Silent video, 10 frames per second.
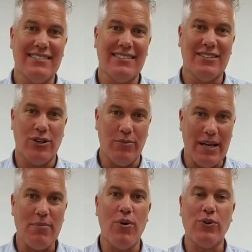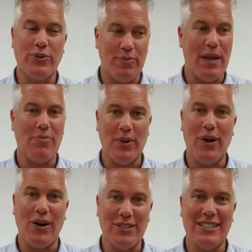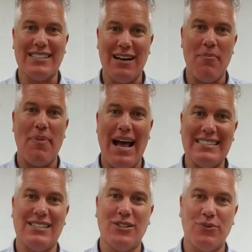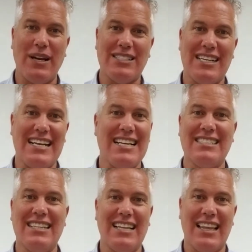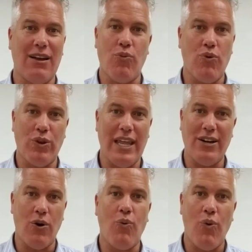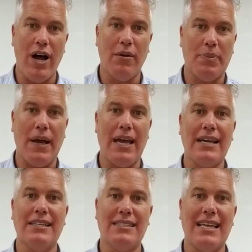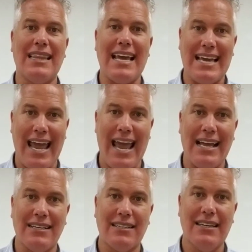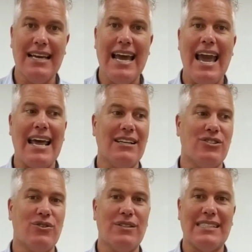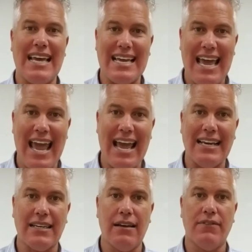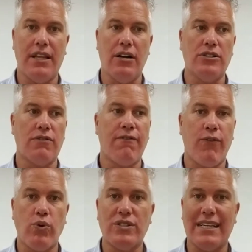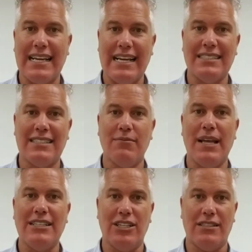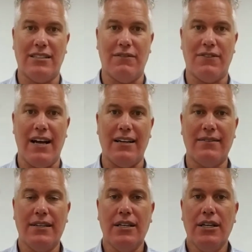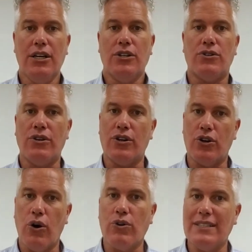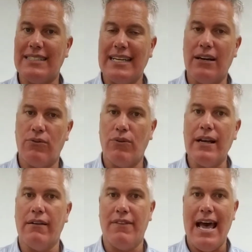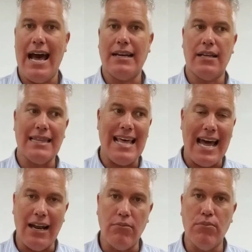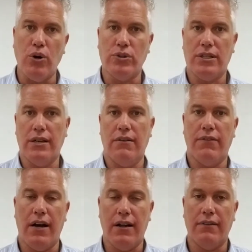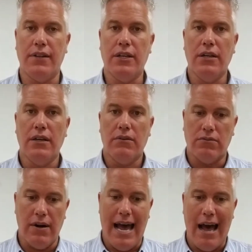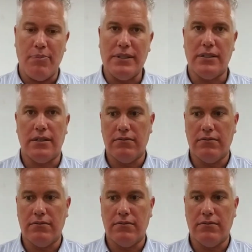Do you know what I mean? Most people are just in a bad situation. It isn't that they don't want to pay, it's that they can't. And as soon as they can't, if there's force against them, they justify. So your goal is to get rid of that emotion involved. What happens?